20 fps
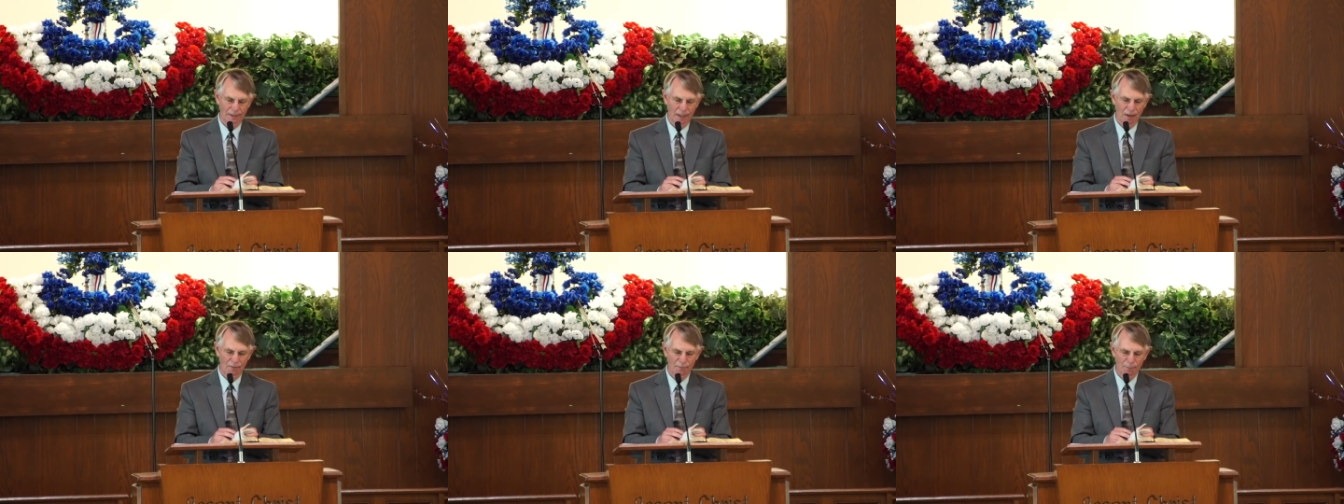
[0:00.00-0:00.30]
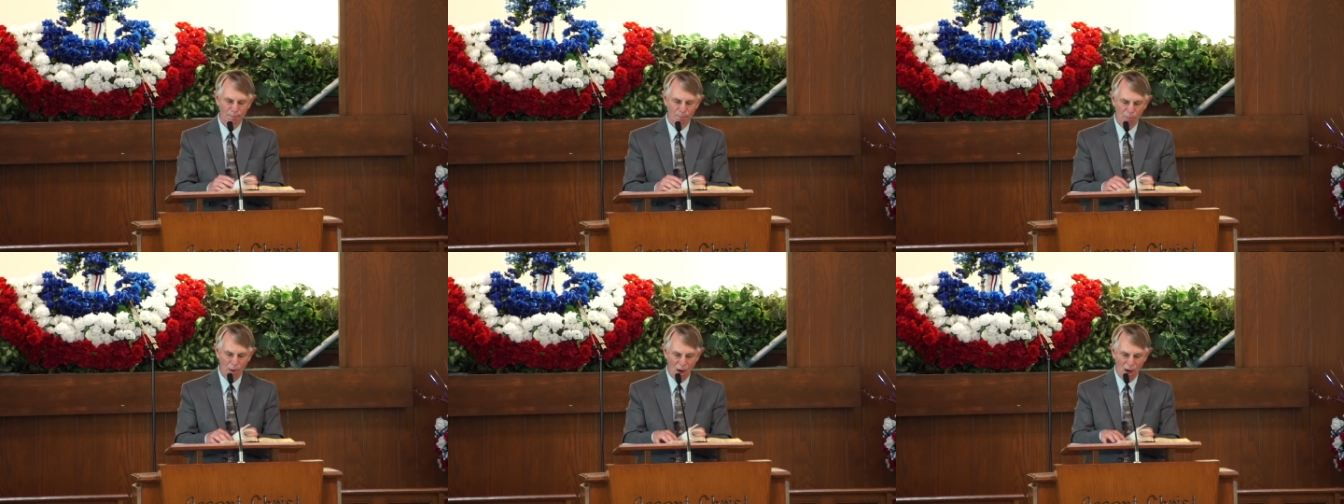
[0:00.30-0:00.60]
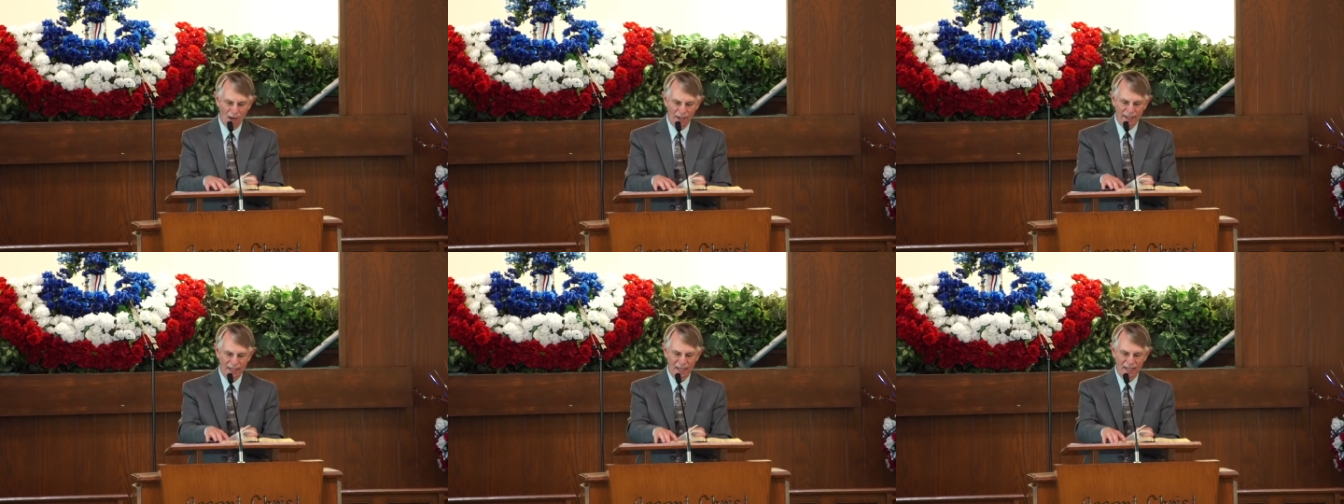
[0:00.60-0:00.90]
of
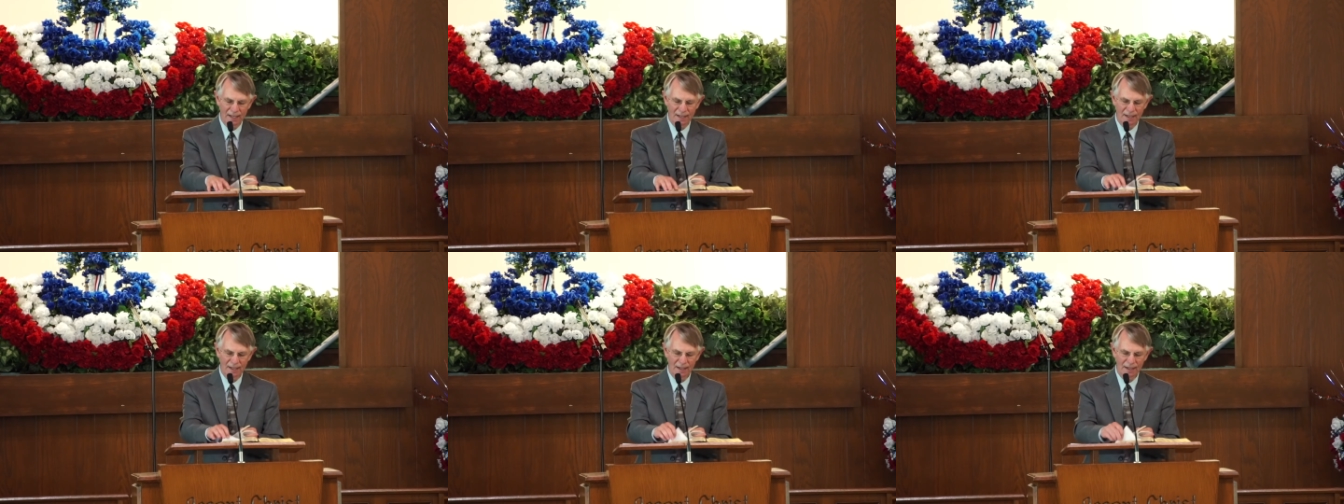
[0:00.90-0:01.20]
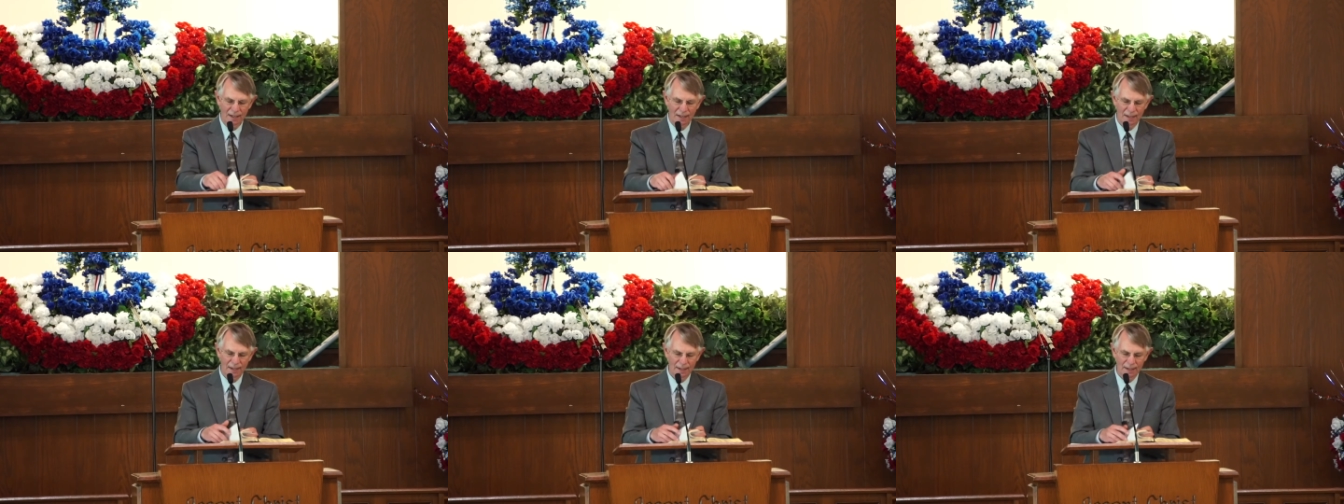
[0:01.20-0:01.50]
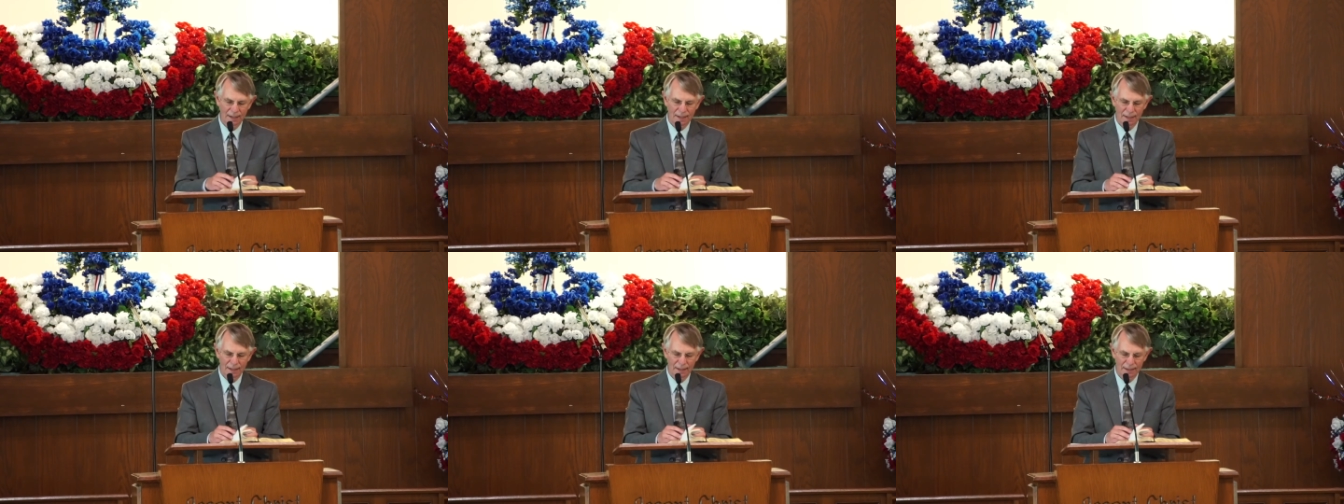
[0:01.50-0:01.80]
mocking
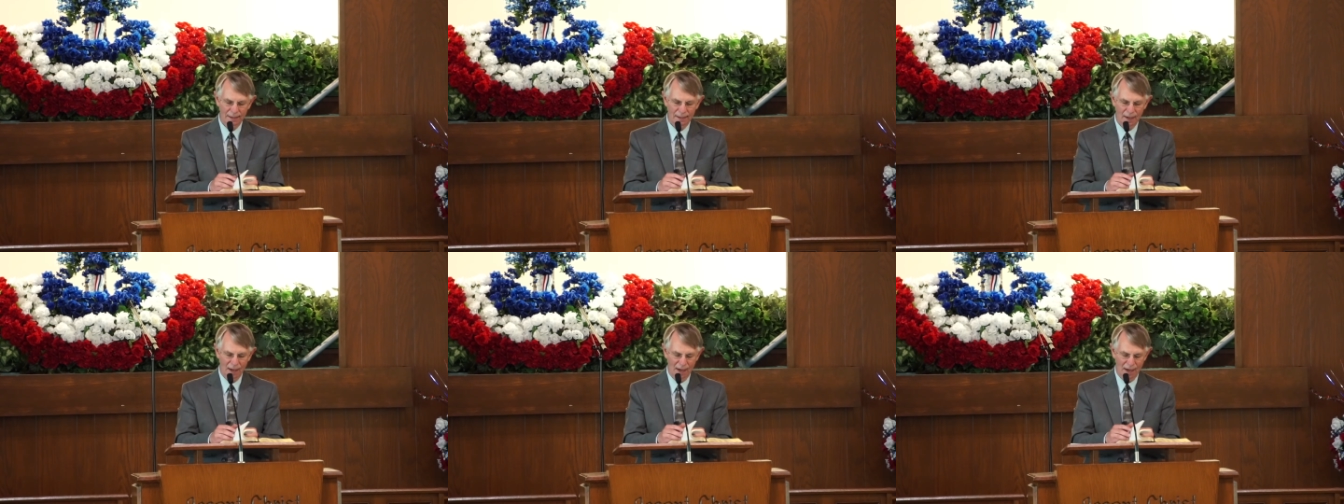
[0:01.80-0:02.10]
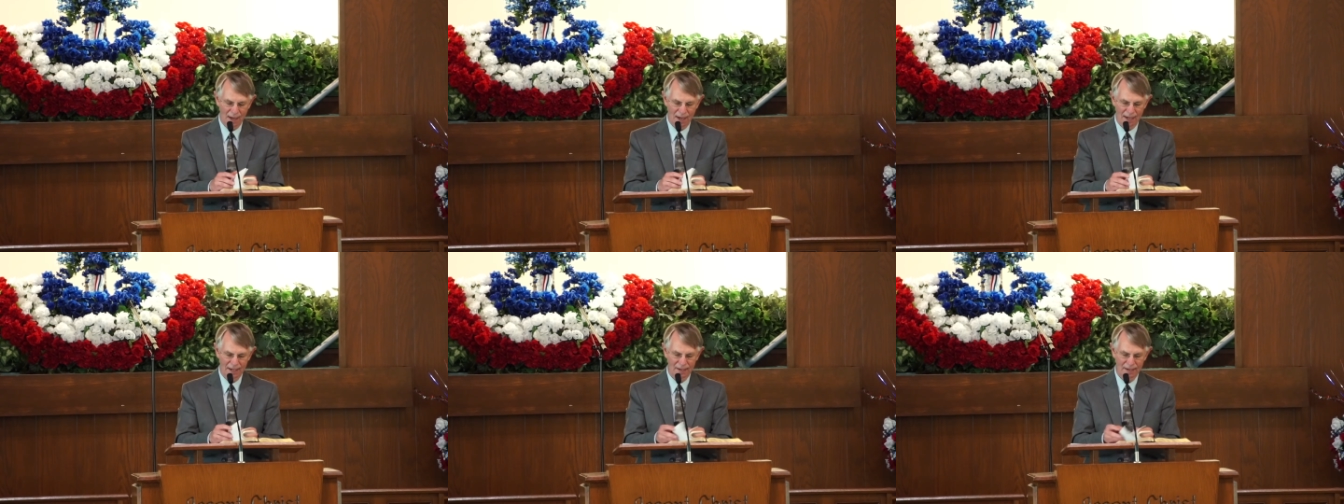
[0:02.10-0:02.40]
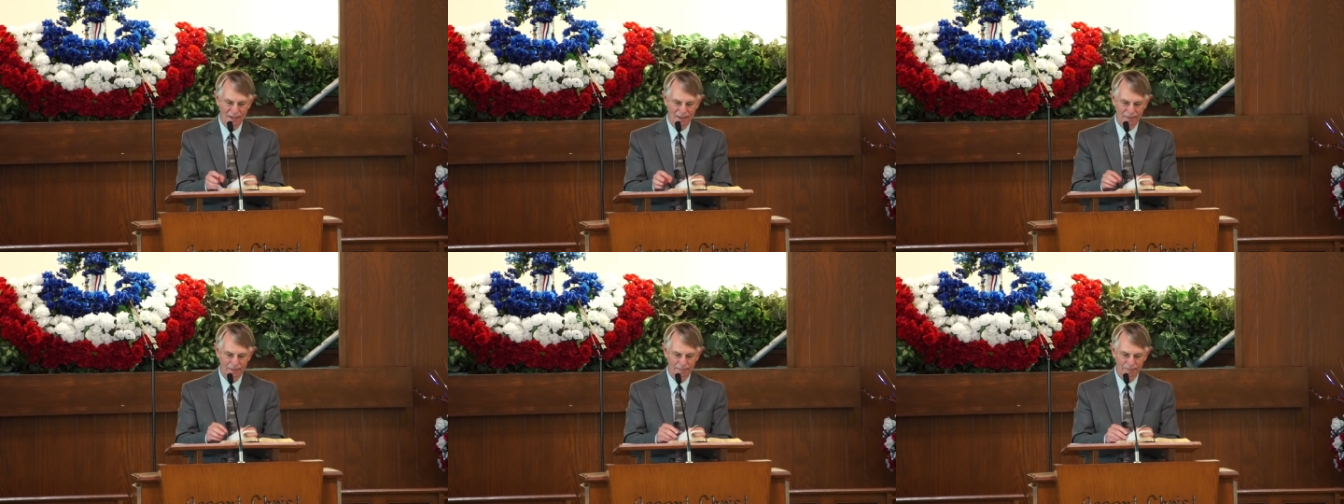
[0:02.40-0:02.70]

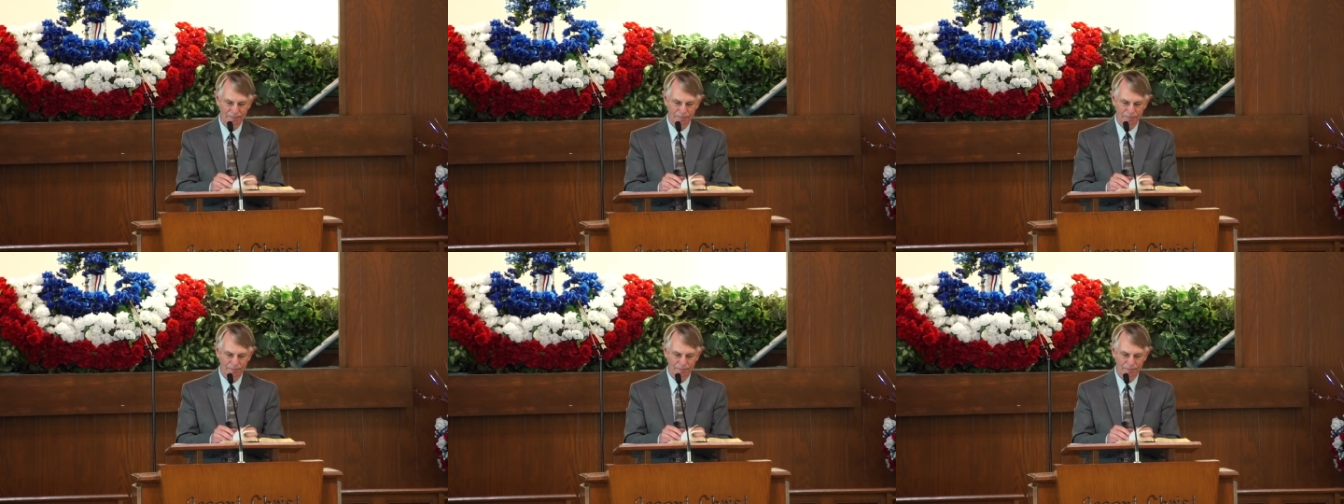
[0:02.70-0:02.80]
God.